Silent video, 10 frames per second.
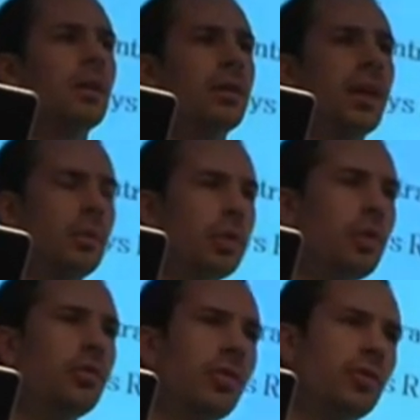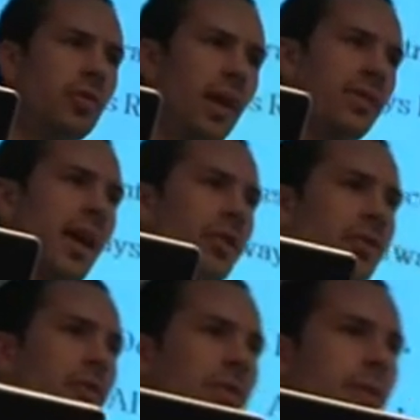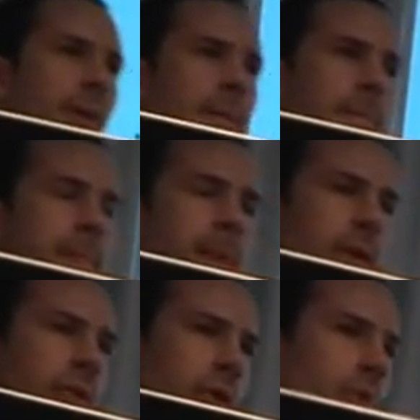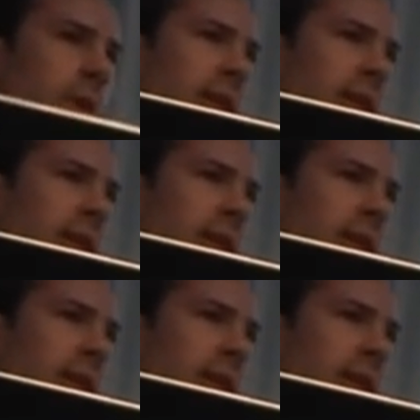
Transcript: they would lose those transactions. So